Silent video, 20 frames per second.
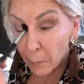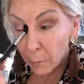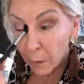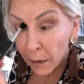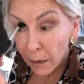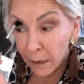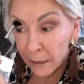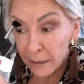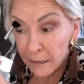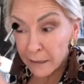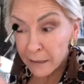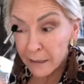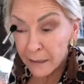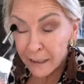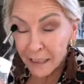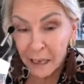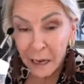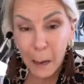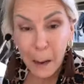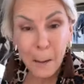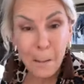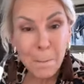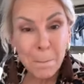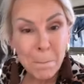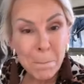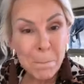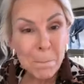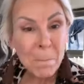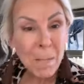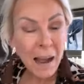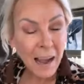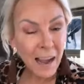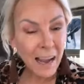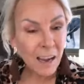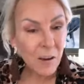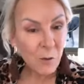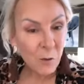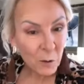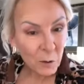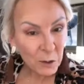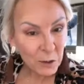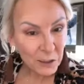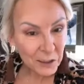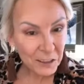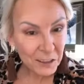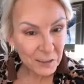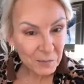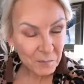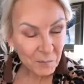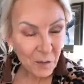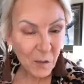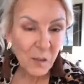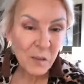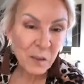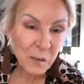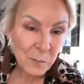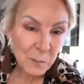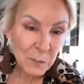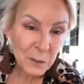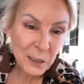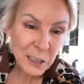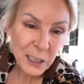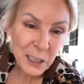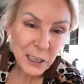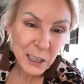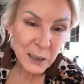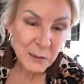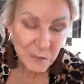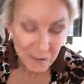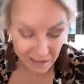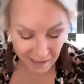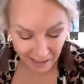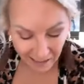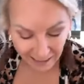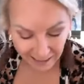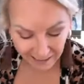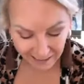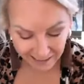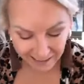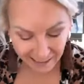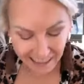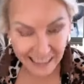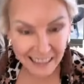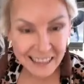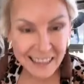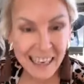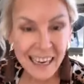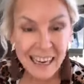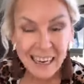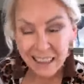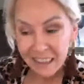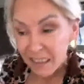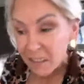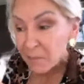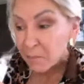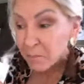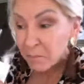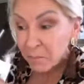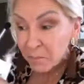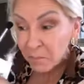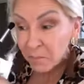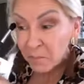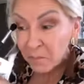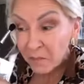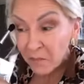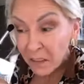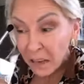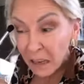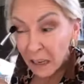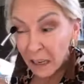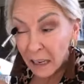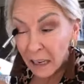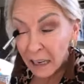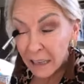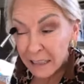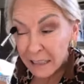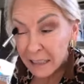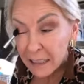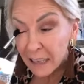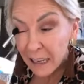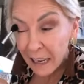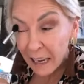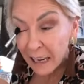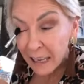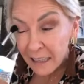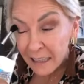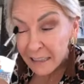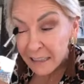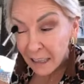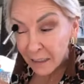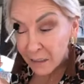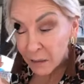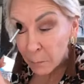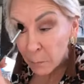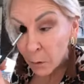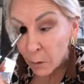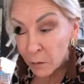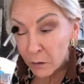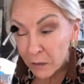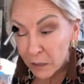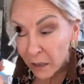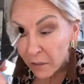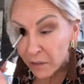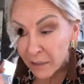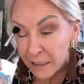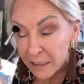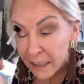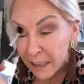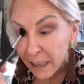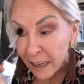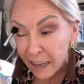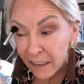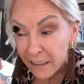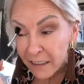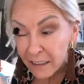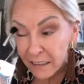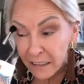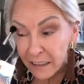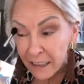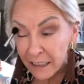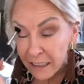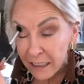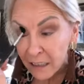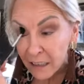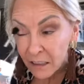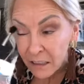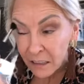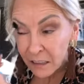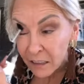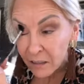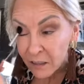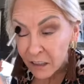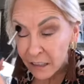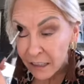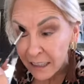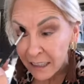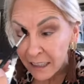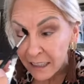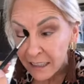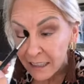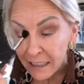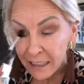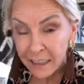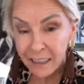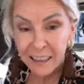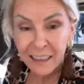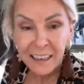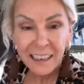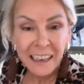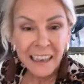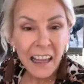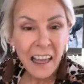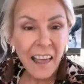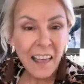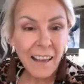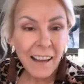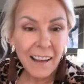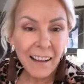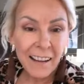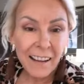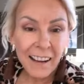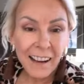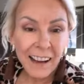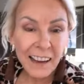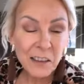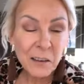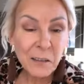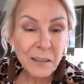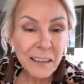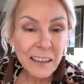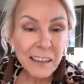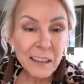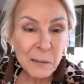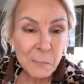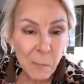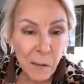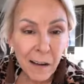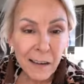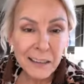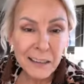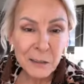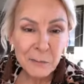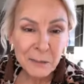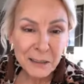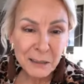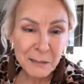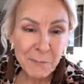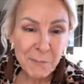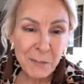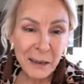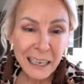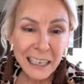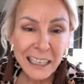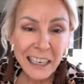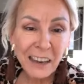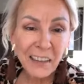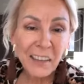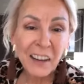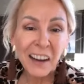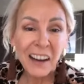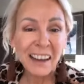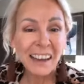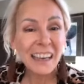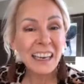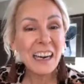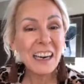But my order from Pretty Cute Things is in. It's and it's at the post office. They had they didn't deliver it. I guess I don't think the box was big enough